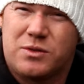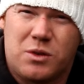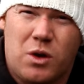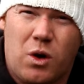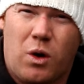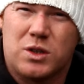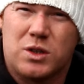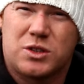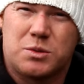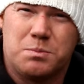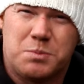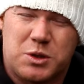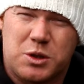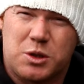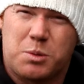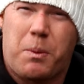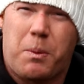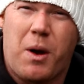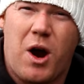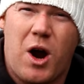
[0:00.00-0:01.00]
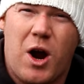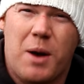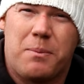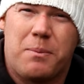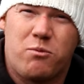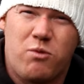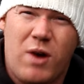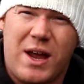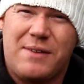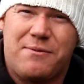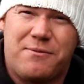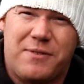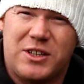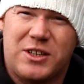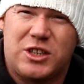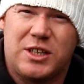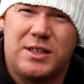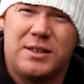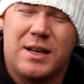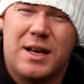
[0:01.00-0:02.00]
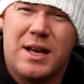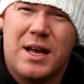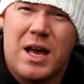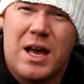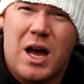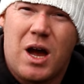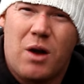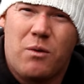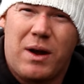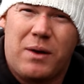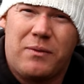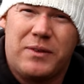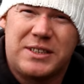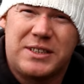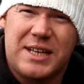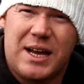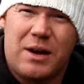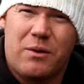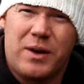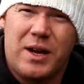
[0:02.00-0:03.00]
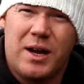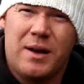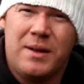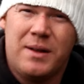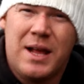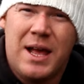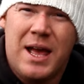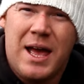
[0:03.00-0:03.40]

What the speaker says: got some superb ray fishing around this area,